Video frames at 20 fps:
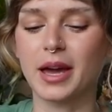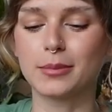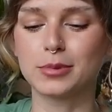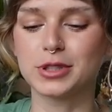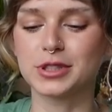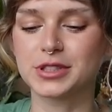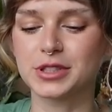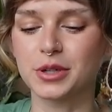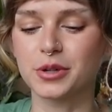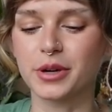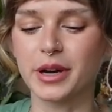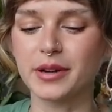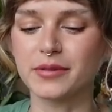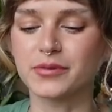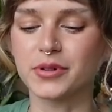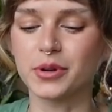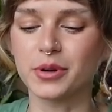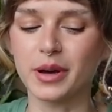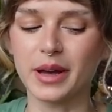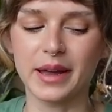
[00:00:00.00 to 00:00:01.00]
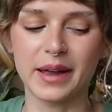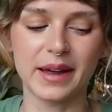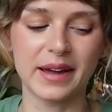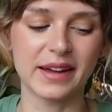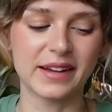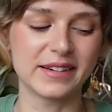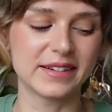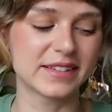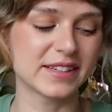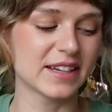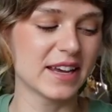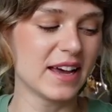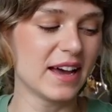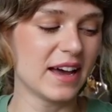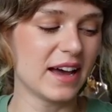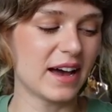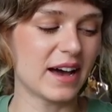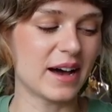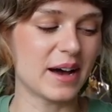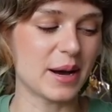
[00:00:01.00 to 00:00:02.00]
I'm just so grateful and
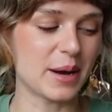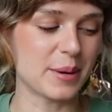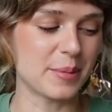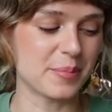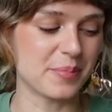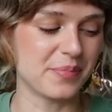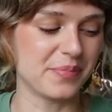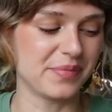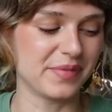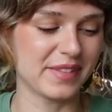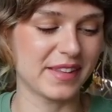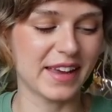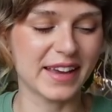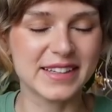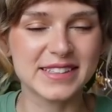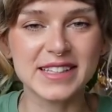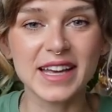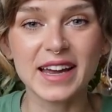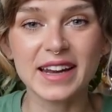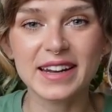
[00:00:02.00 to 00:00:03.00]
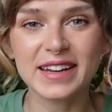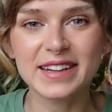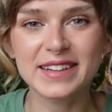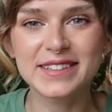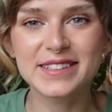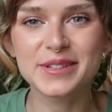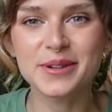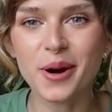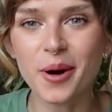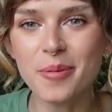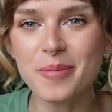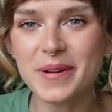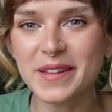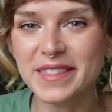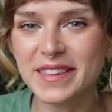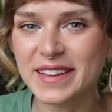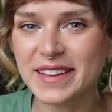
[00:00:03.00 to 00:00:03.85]
um, excited to open